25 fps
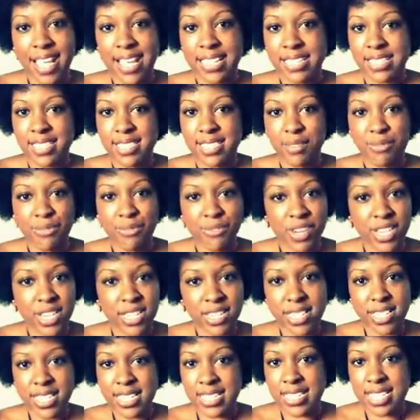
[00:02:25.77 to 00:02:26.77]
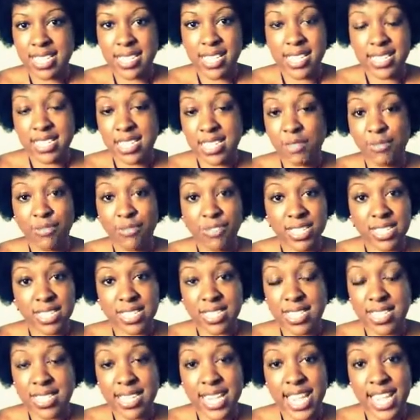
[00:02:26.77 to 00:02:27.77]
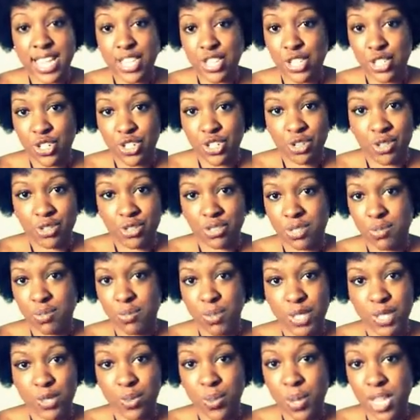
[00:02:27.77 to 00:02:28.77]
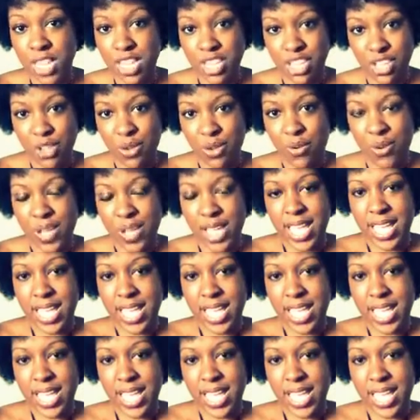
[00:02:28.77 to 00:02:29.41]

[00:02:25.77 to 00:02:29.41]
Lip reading: a difference in natures between you